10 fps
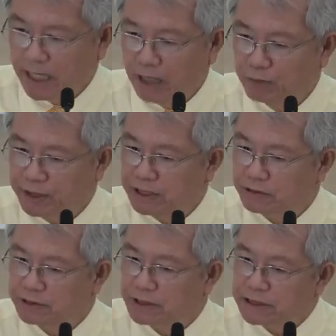And we need
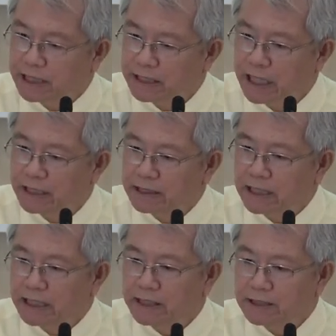to
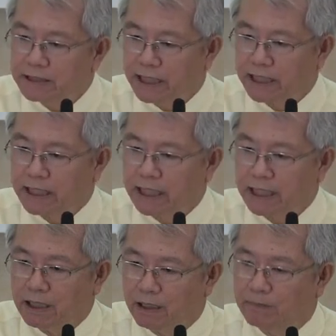
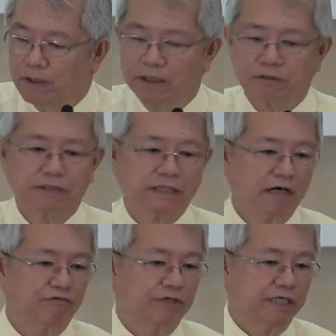take upon
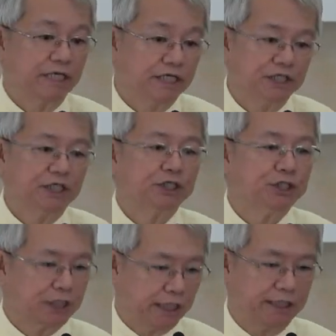ourselves the
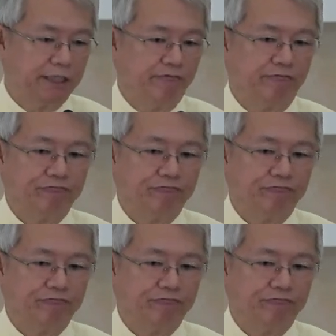initiative.